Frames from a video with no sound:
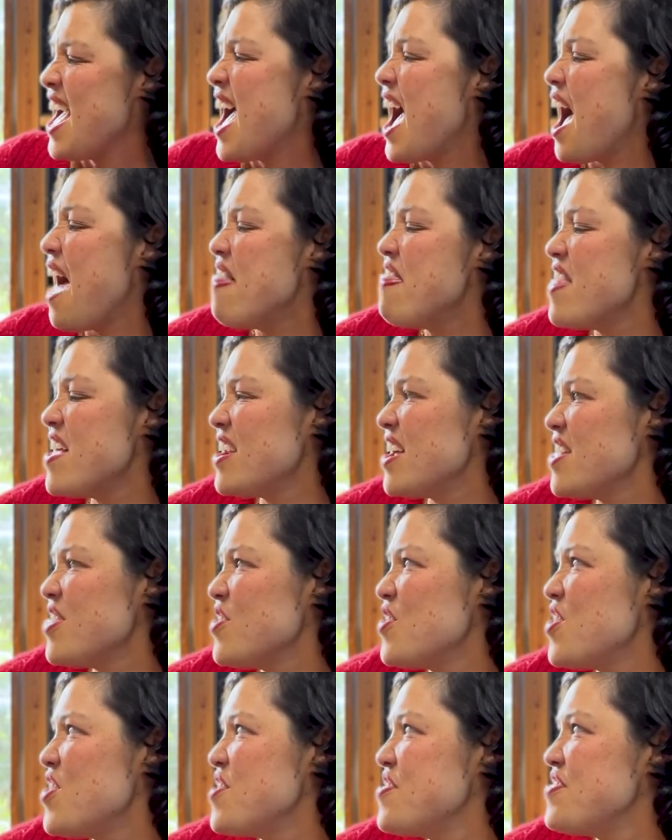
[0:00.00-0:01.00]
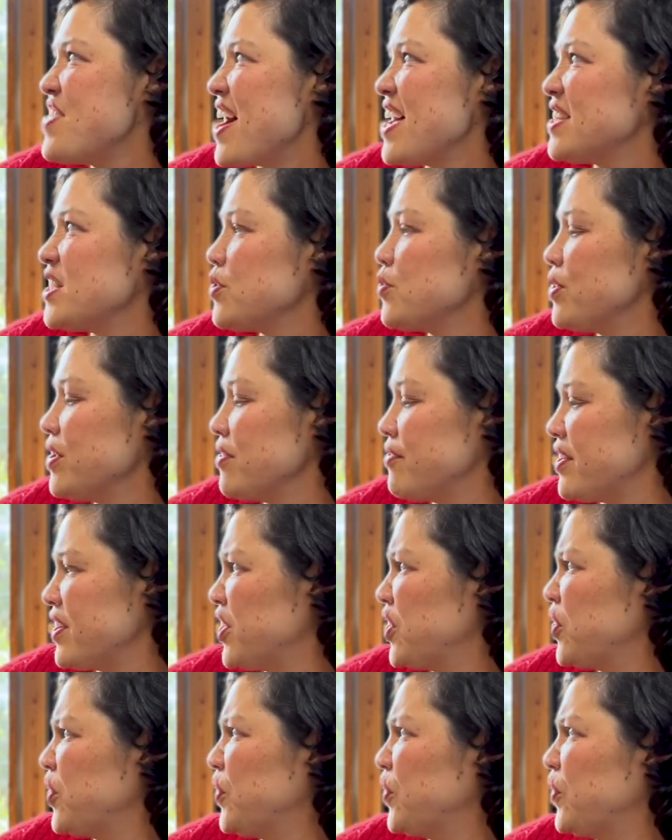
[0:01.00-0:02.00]
And then I thought that's really
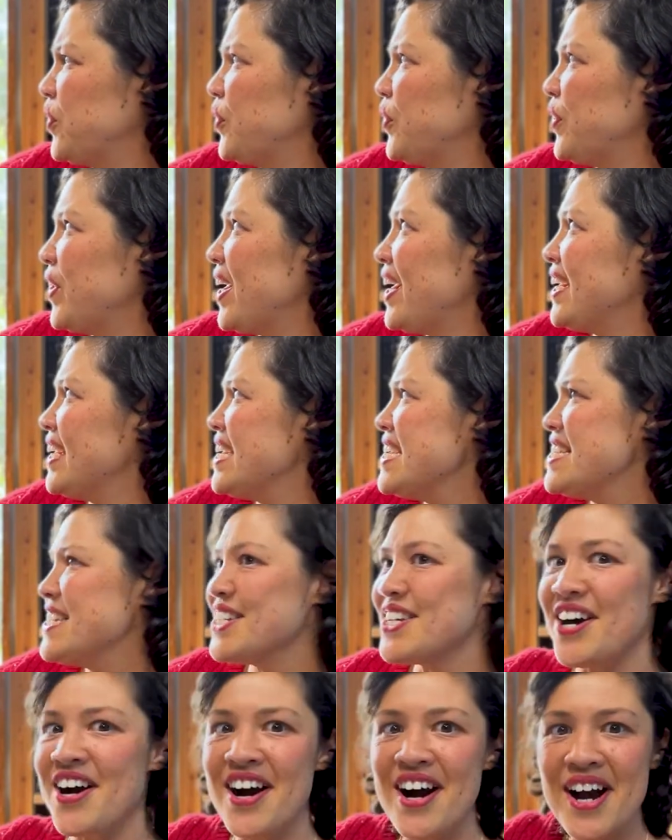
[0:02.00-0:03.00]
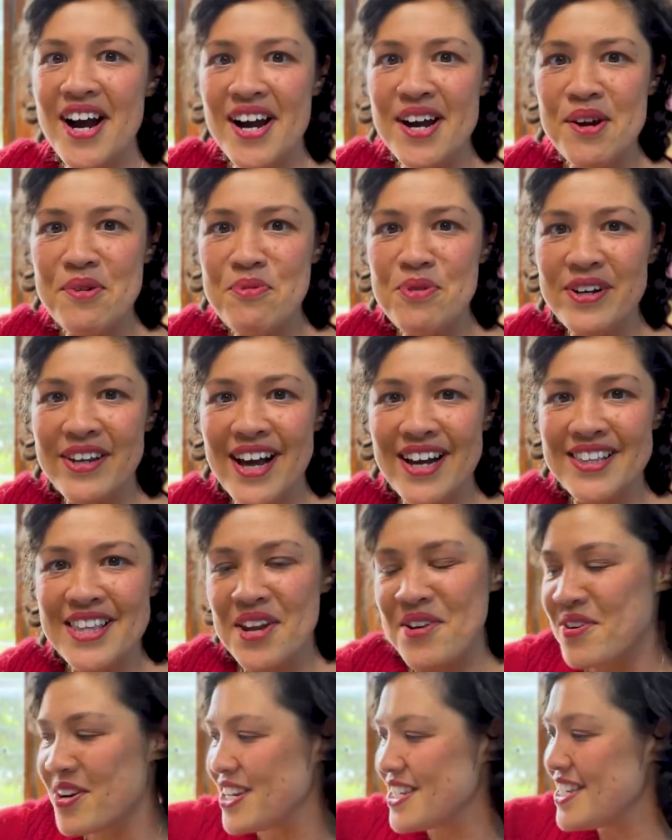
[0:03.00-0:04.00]
fucking cool. And I would like that
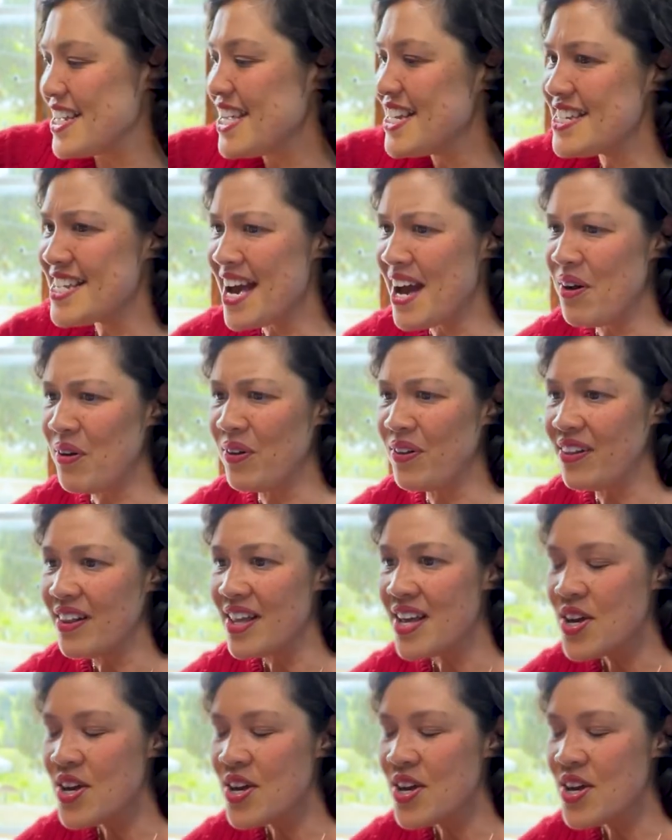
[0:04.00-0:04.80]
on a tea towel.